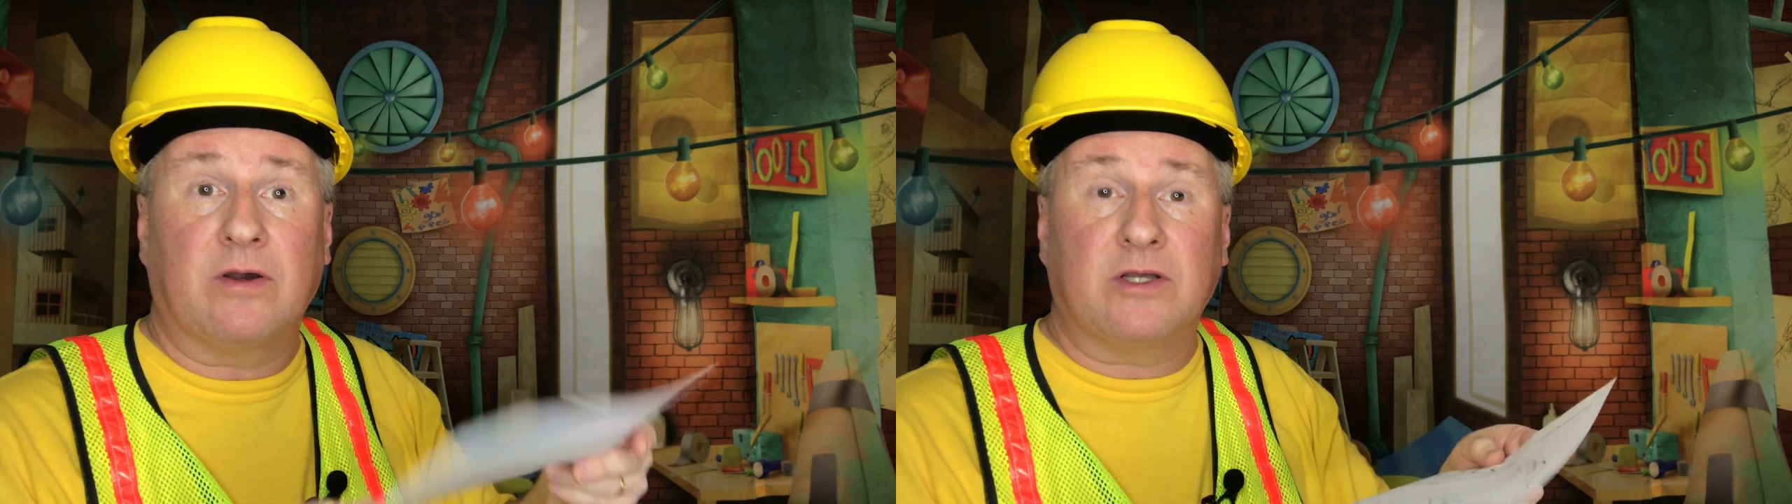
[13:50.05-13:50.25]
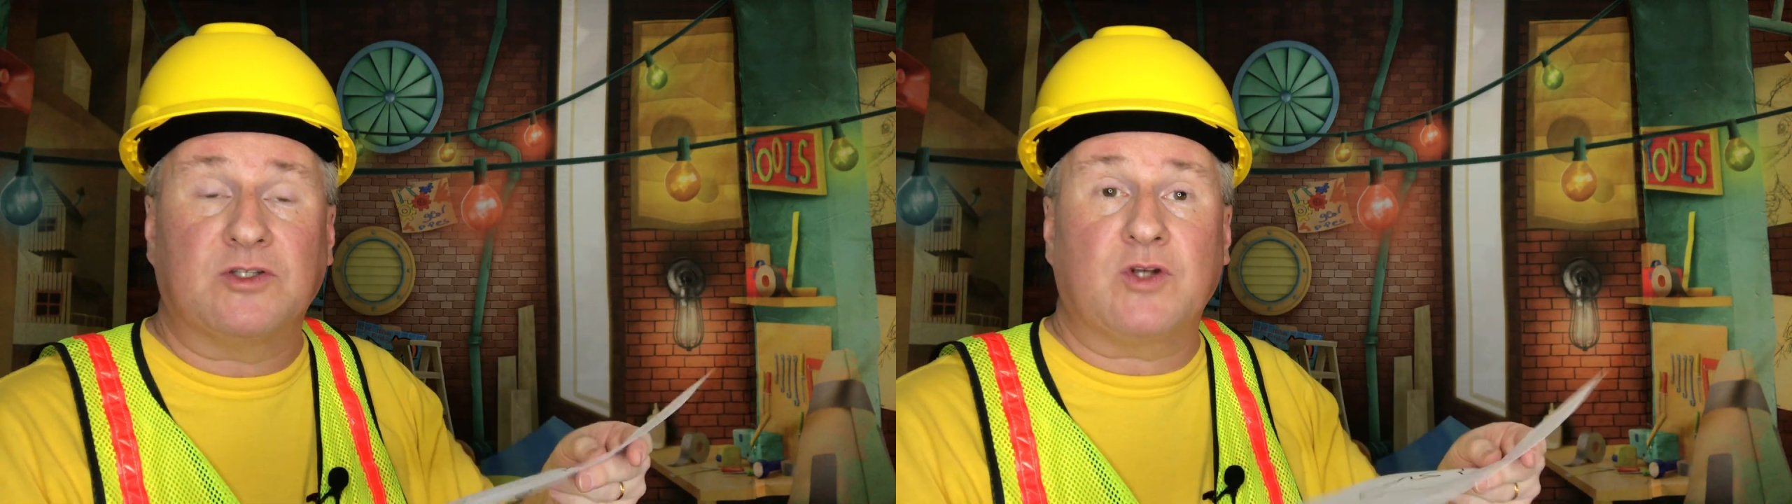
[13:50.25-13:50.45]

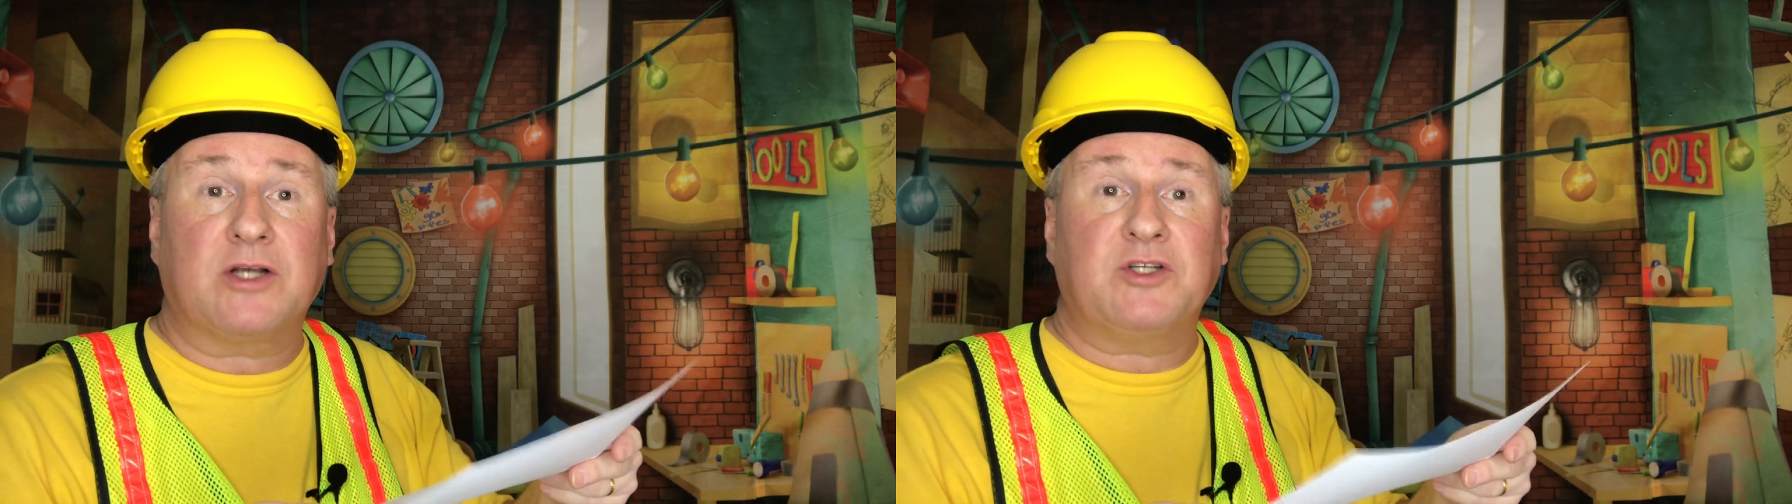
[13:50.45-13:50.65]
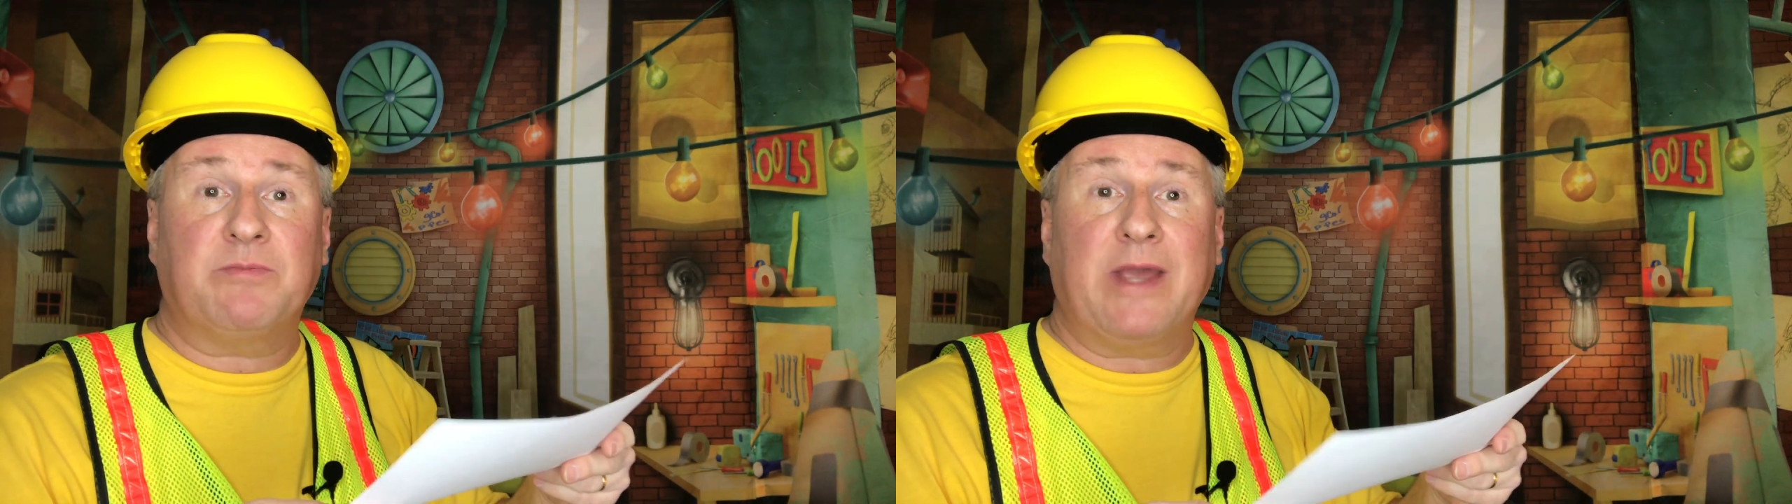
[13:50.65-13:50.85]

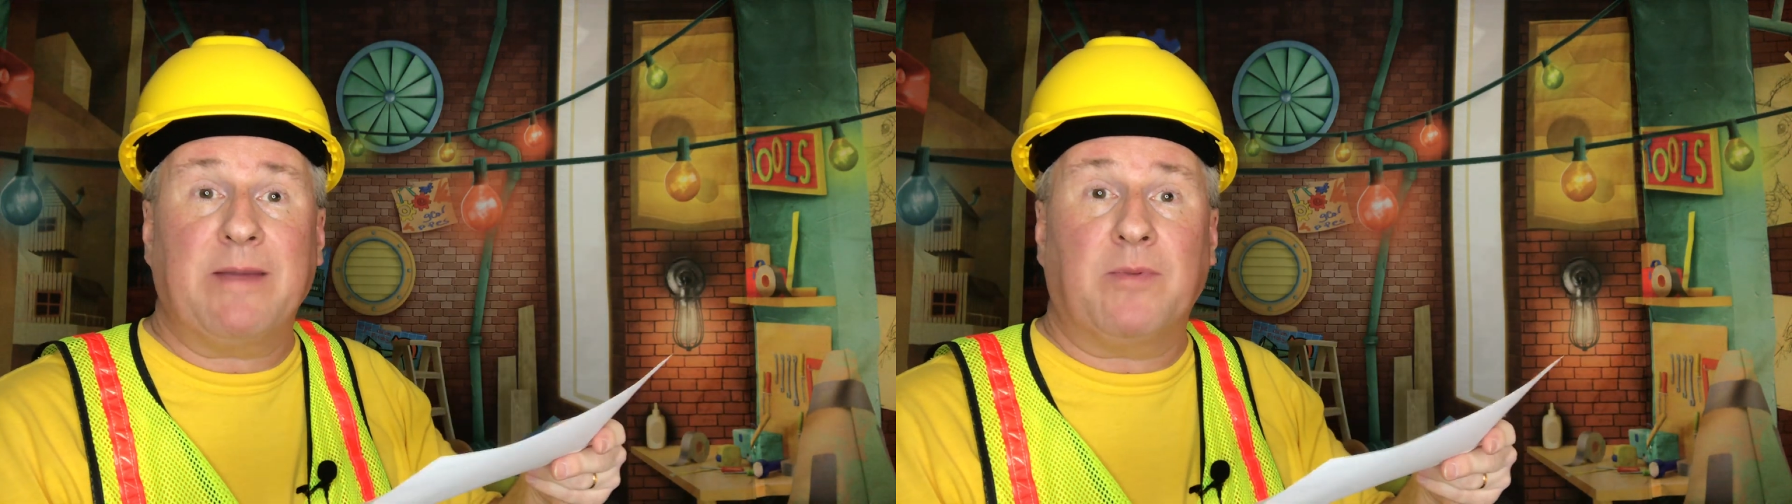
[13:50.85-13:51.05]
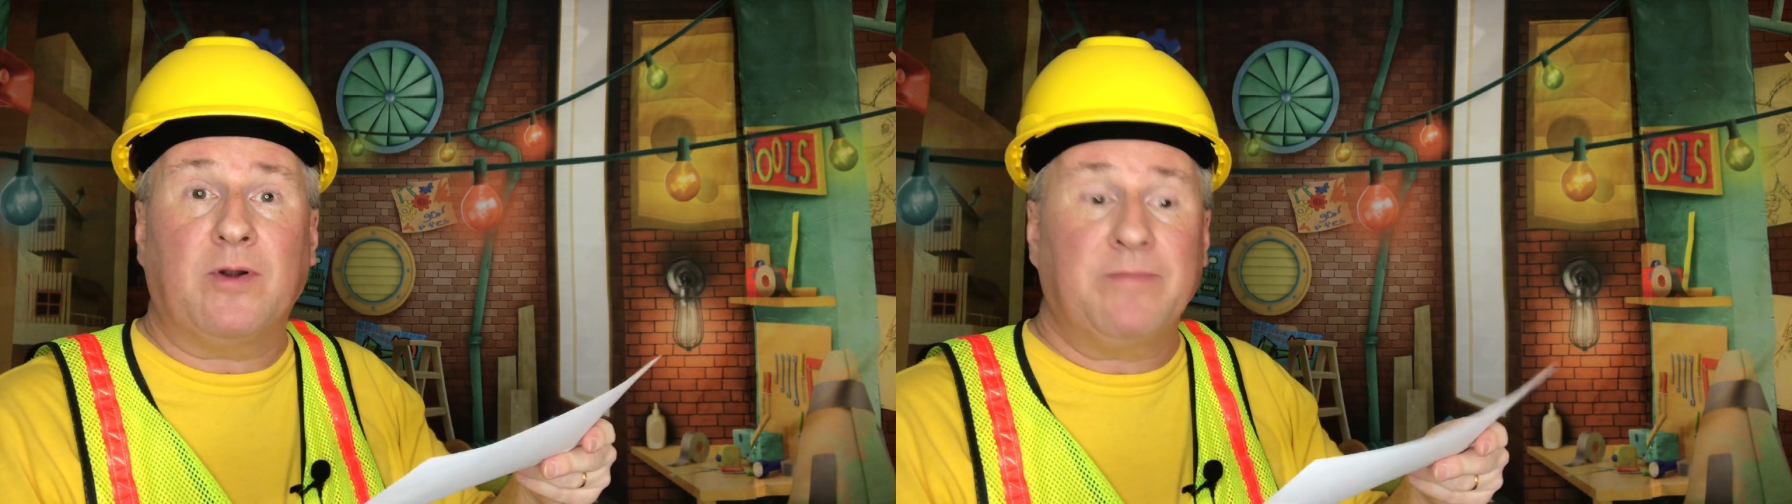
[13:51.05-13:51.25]
construction
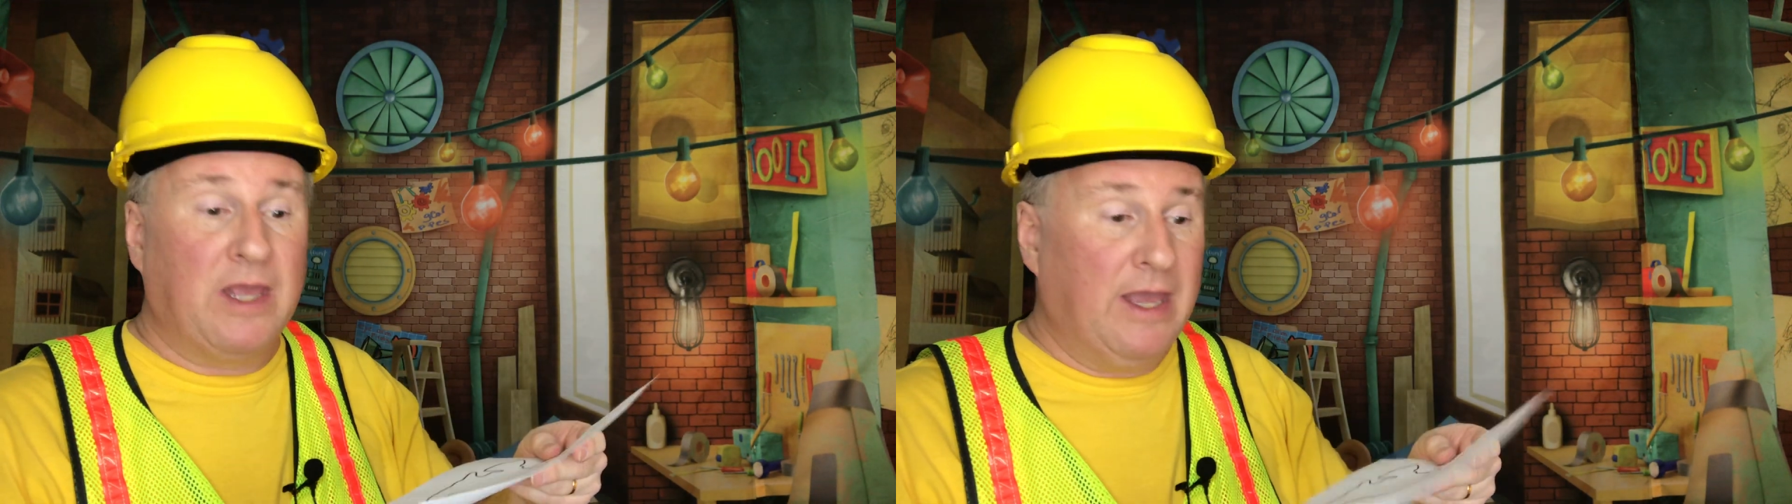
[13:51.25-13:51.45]
paper,